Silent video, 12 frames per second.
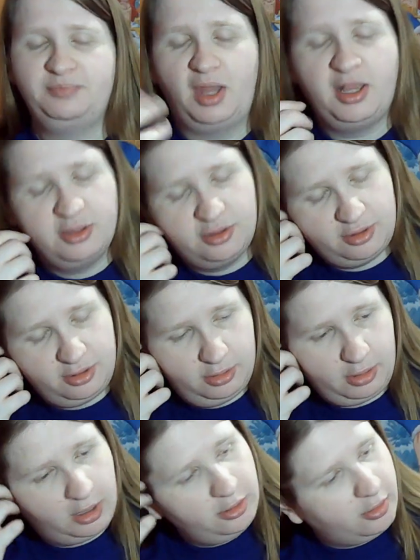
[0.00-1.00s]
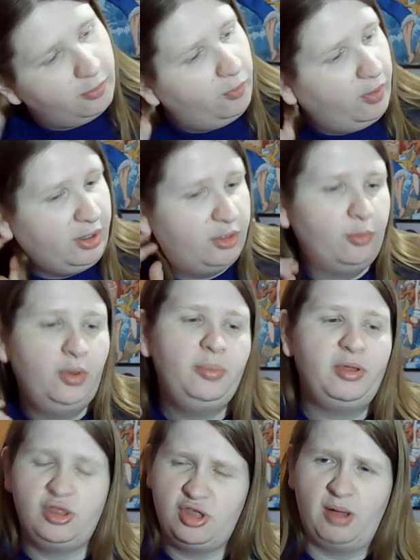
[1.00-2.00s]
I looked up, why does the One
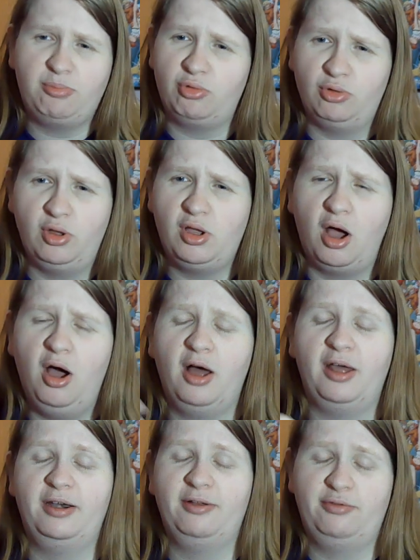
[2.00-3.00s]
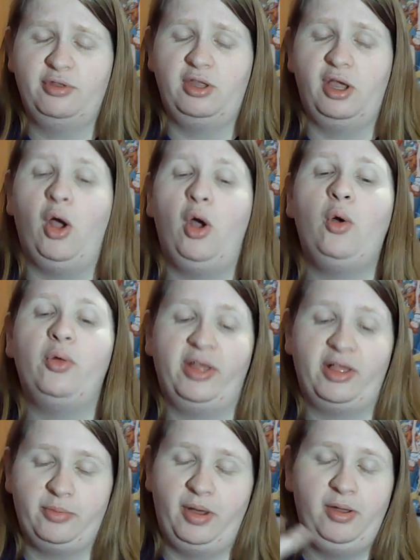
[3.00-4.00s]
Piece chapter look odd? And it's just like, oh,
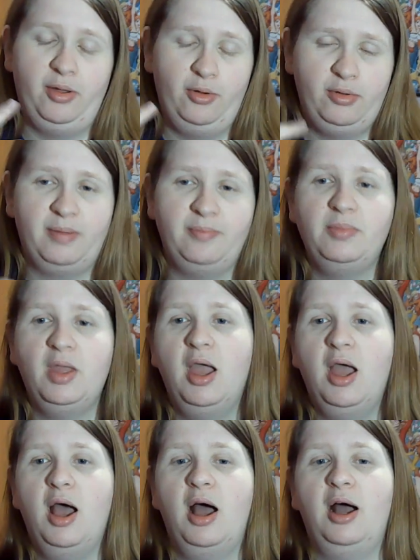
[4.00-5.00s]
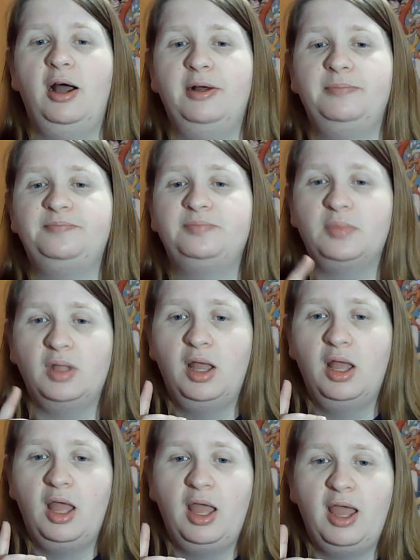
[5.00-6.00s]
that's why. Okay. And
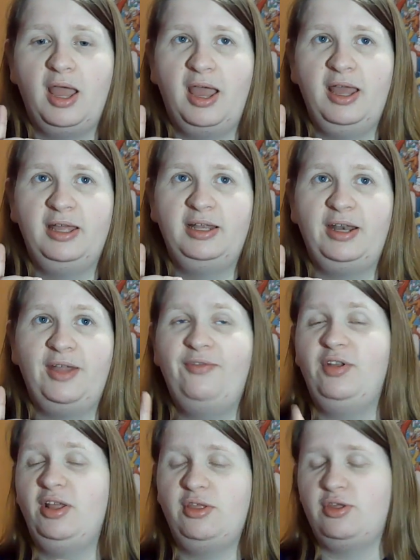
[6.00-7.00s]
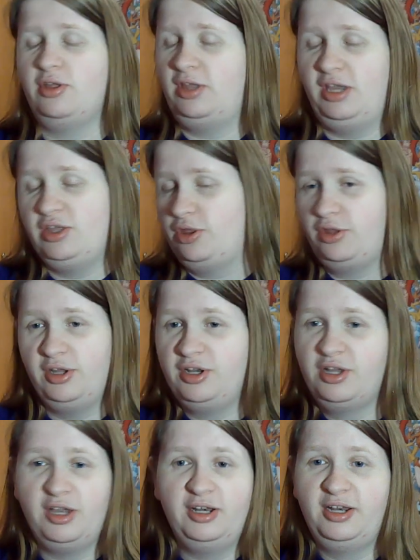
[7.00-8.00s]
if it is just he just
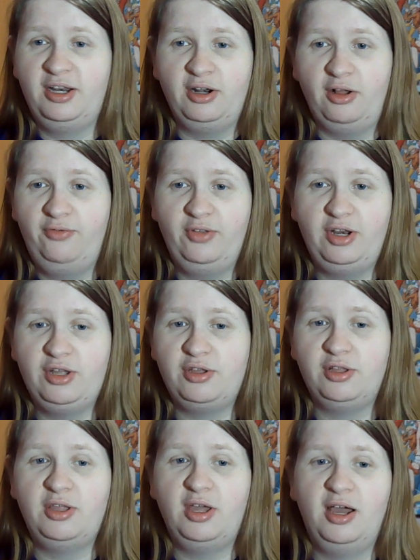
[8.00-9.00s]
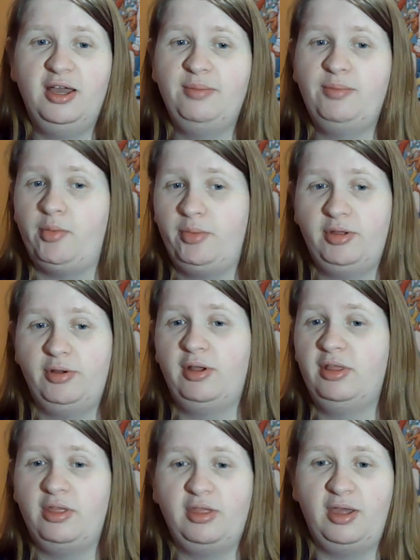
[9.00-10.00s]
didn't get it all finished in time, but we still
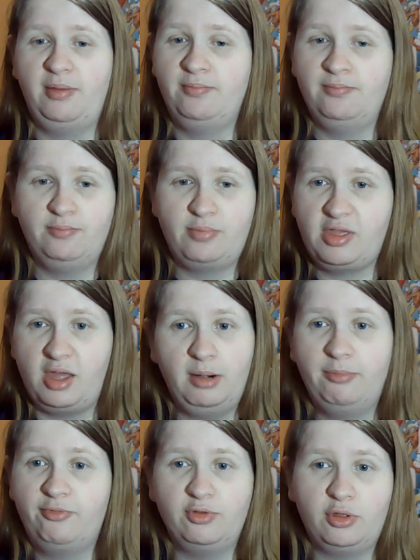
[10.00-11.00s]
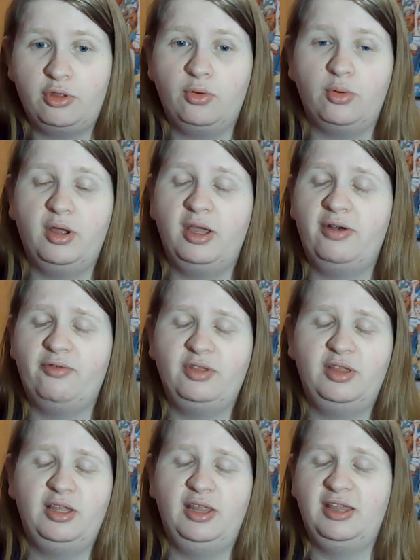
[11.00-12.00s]
get the same setup for the story and
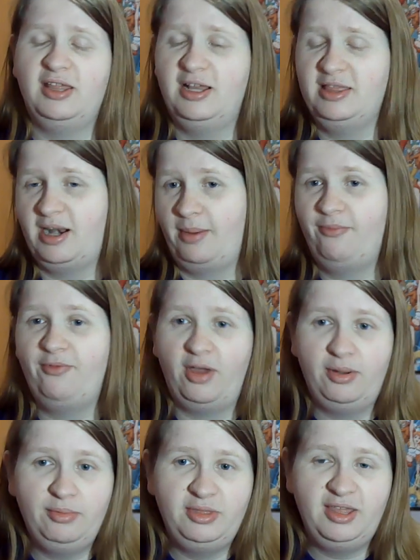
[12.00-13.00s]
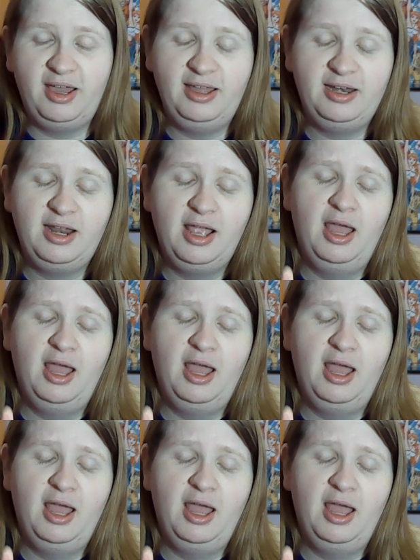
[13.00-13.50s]
everything like that, then I'm fine with that.